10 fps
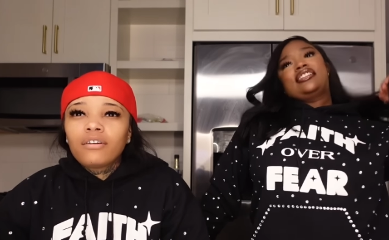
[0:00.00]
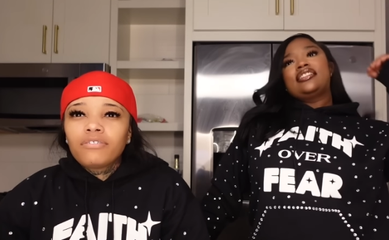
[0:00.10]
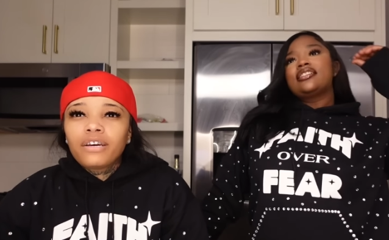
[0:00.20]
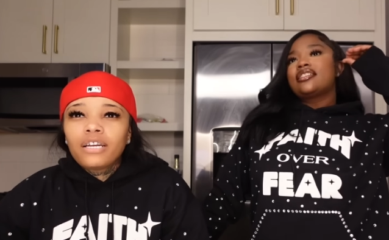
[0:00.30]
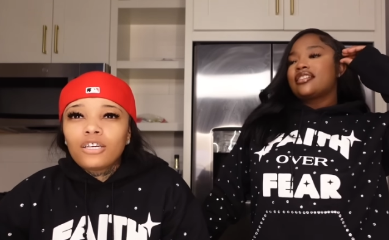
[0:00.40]
Speaker 1: the
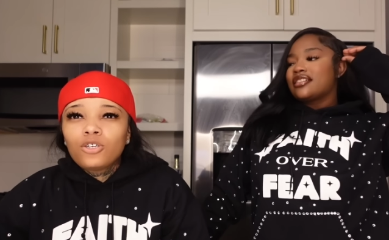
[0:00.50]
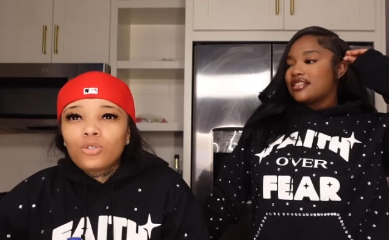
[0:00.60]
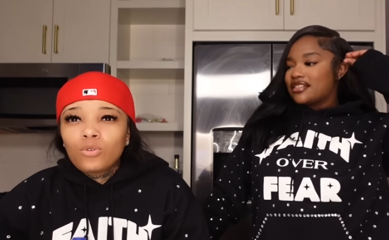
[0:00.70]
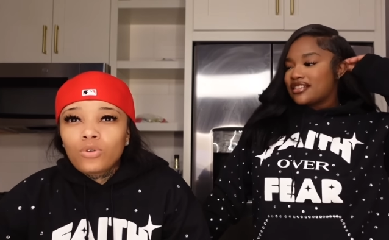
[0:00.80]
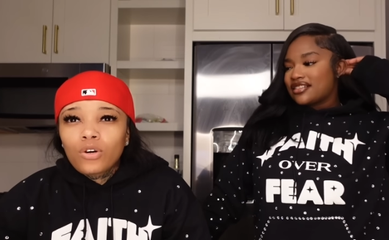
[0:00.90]
fact that
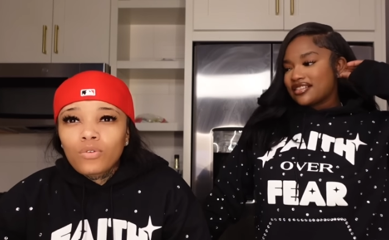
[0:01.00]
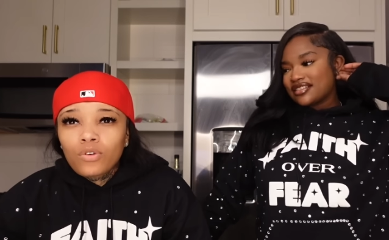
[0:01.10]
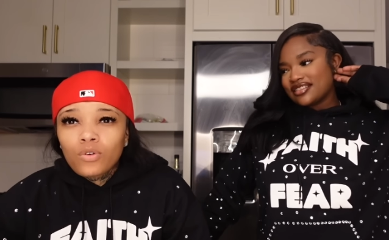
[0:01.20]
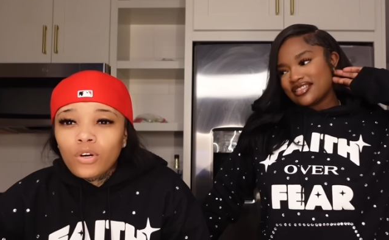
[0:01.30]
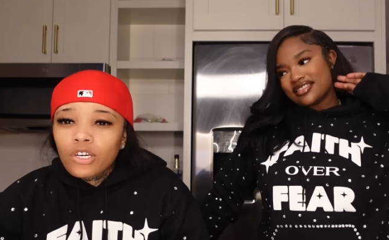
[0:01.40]
you wrote
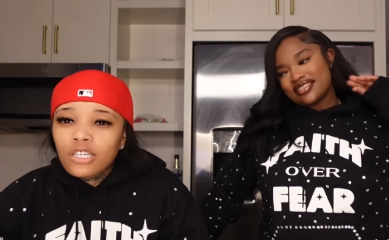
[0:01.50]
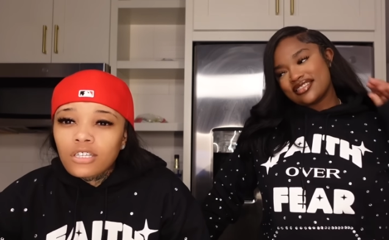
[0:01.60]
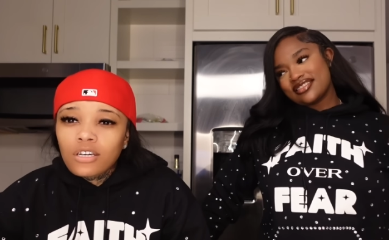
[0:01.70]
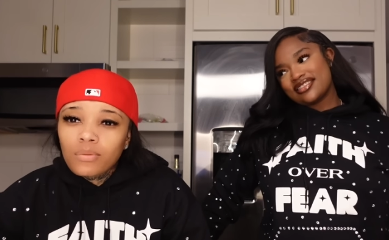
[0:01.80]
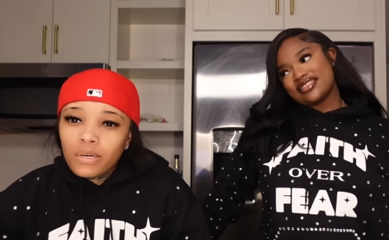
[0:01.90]
you wrote that
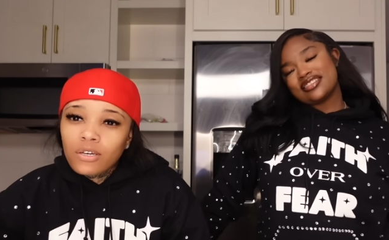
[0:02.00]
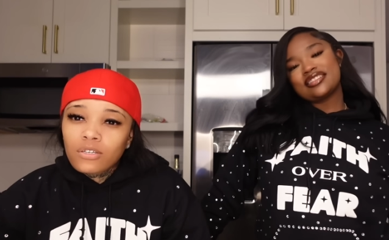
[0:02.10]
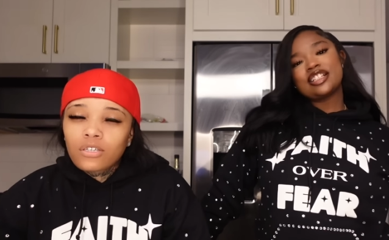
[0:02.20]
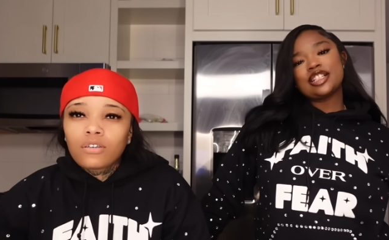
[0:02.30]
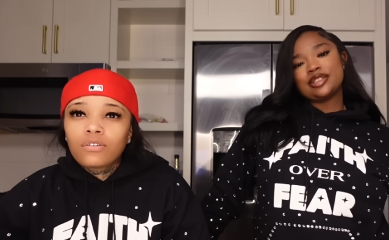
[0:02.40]
song by
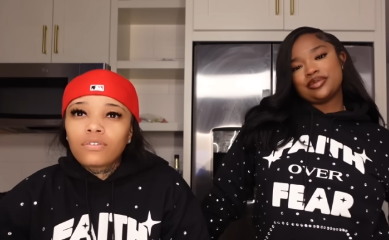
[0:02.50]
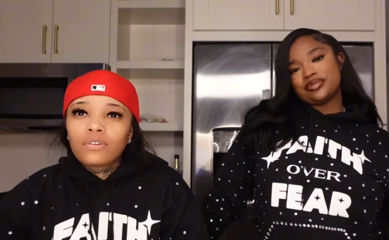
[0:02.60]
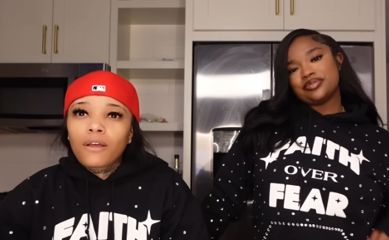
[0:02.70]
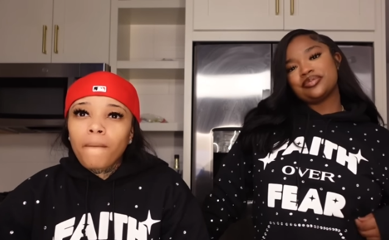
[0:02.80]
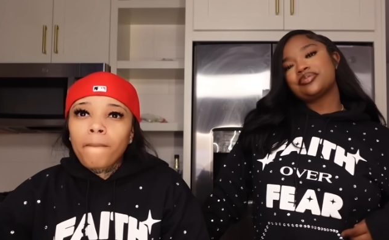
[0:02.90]
yourself.
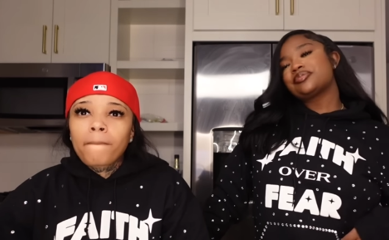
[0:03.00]
Mm-hmm.